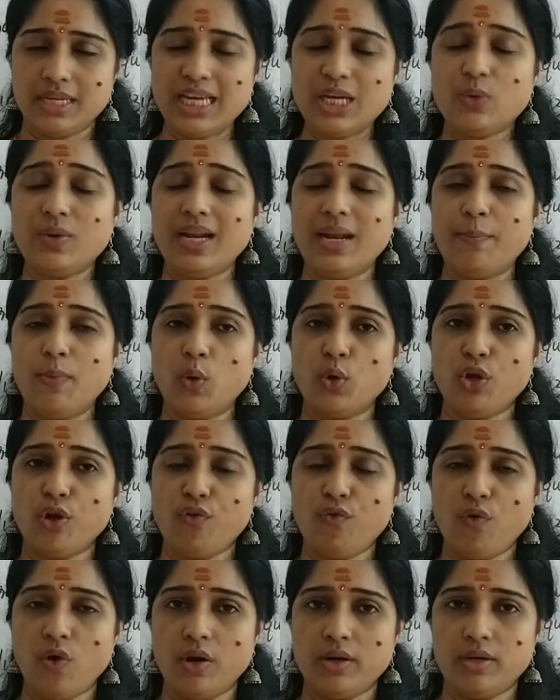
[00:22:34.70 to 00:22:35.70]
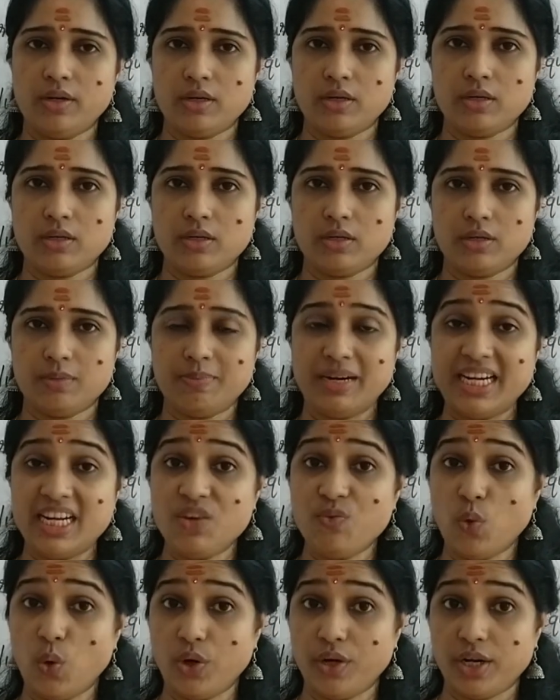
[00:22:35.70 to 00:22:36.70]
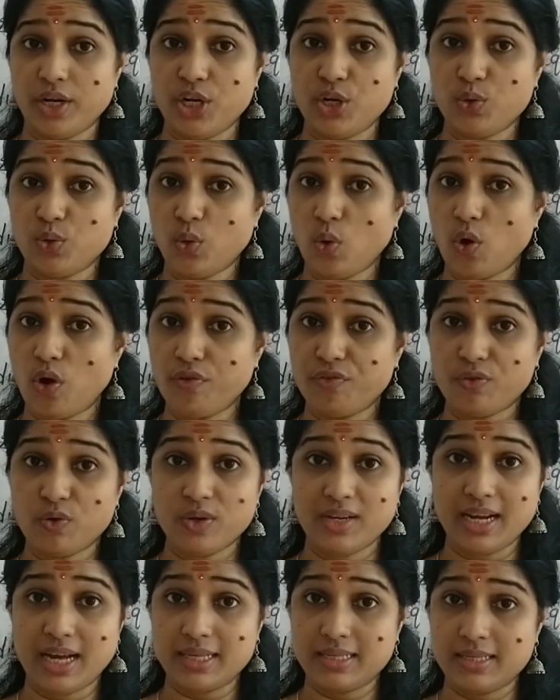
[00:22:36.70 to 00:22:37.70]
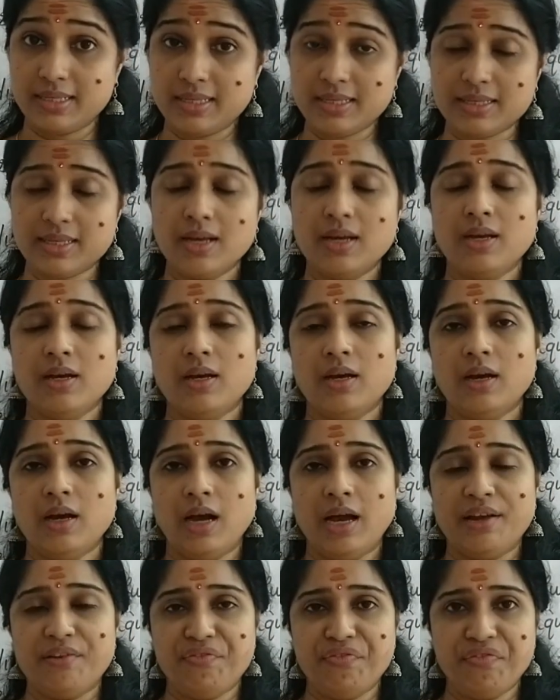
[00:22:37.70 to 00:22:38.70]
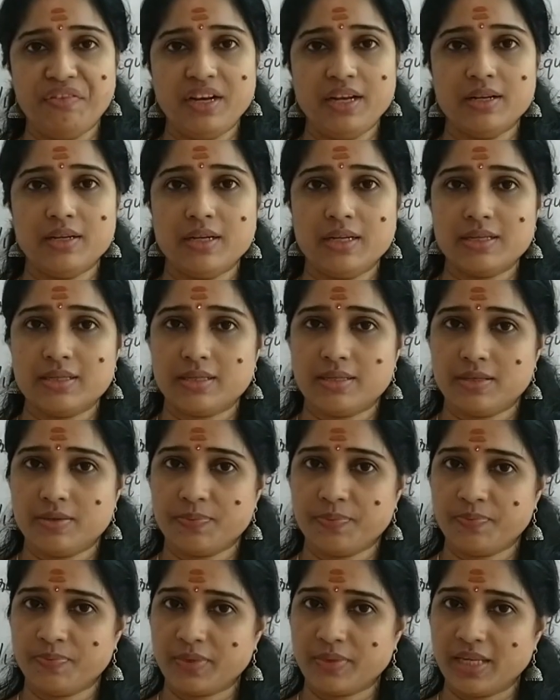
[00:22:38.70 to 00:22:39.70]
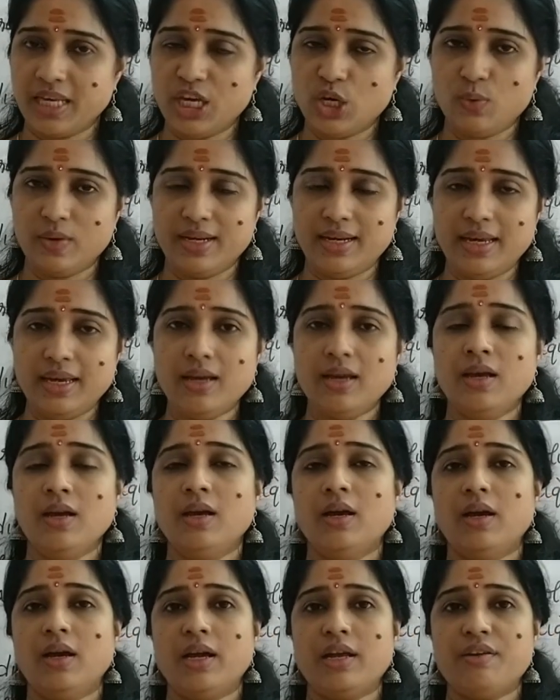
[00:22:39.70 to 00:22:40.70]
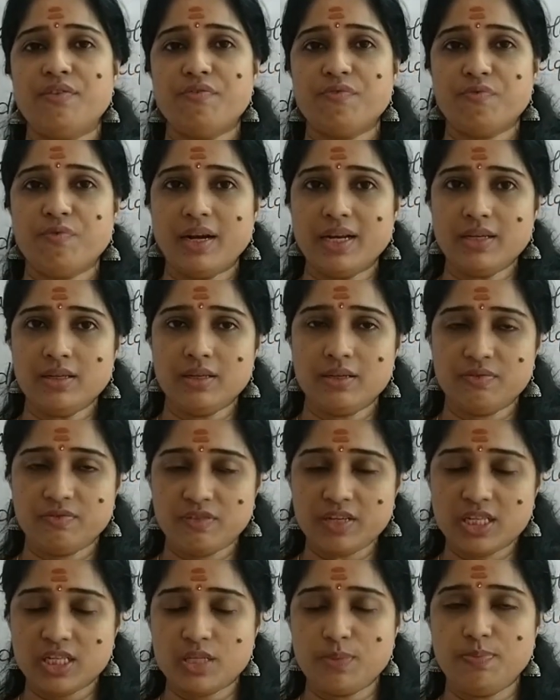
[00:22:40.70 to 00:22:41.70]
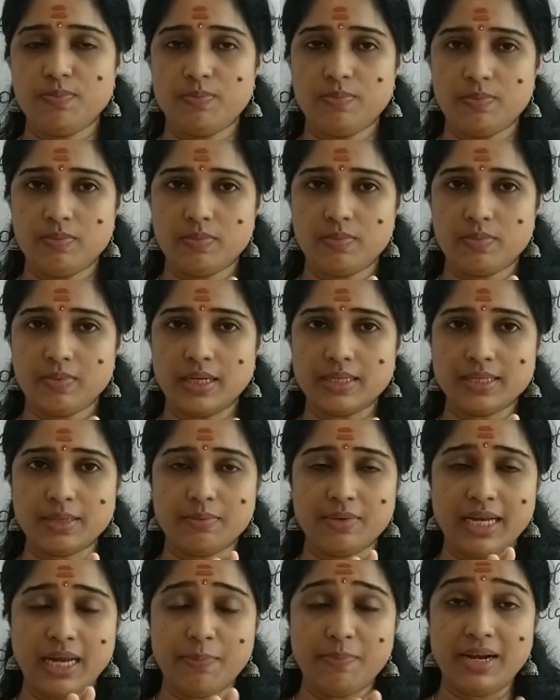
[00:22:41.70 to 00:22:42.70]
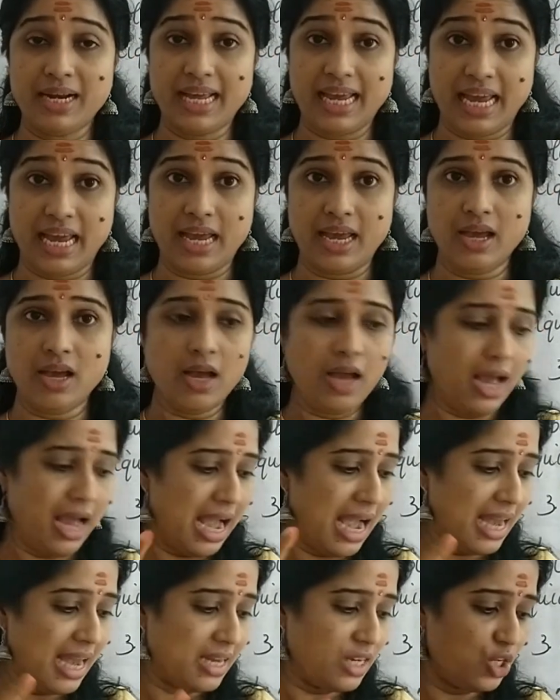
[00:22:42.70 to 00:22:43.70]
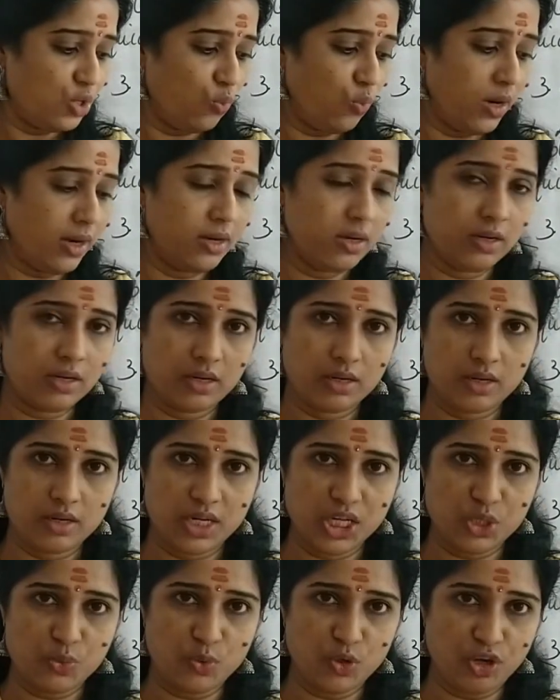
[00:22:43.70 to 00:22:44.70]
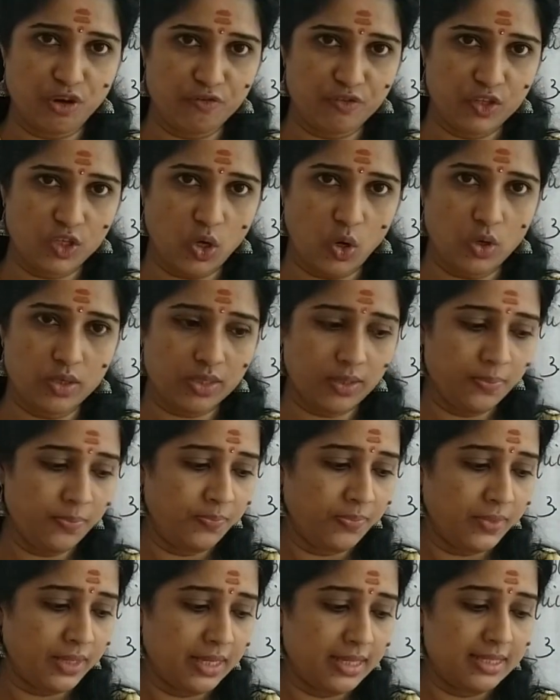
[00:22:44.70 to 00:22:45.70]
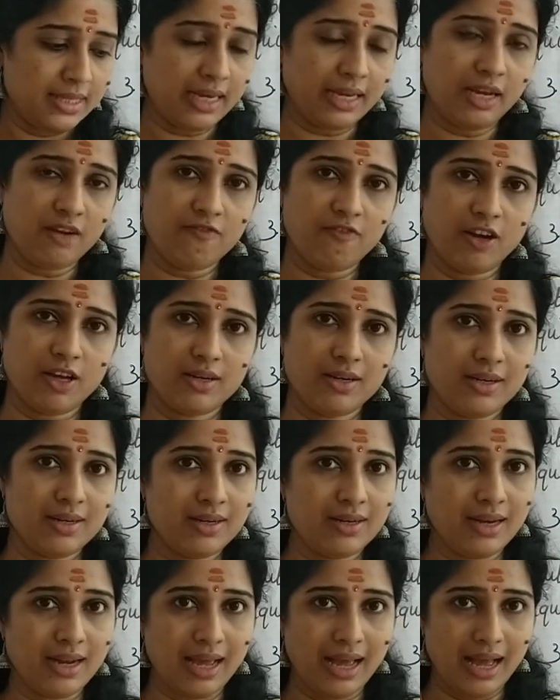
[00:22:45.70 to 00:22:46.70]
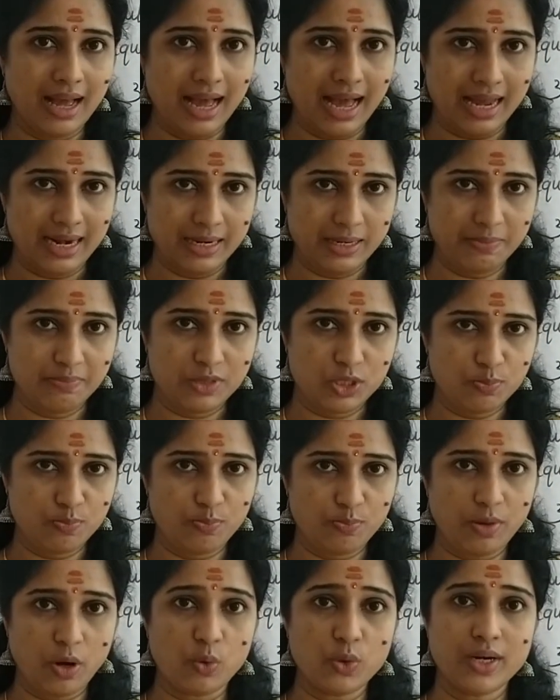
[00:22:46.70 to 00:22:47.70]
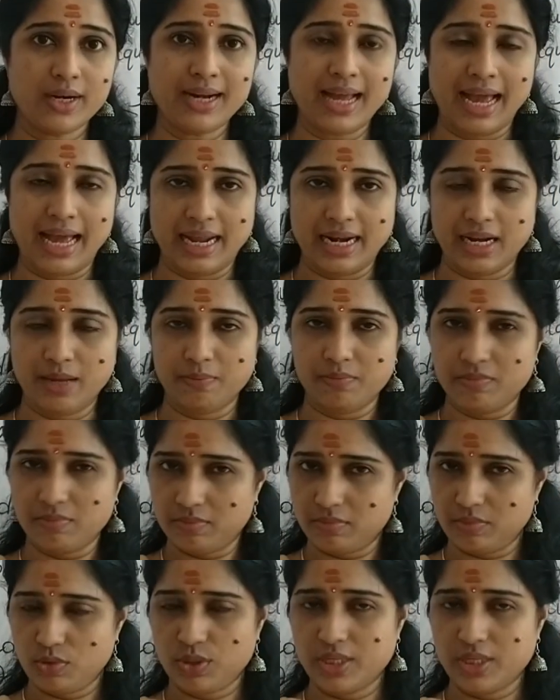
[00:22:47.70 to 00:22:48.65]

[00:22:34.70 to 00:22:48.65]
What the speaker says: equal amount of water, muddy water into all 4 glasses and fill this equally. And first that's label A and 1 teaspoon of salt. Second one, alums, powdered alum.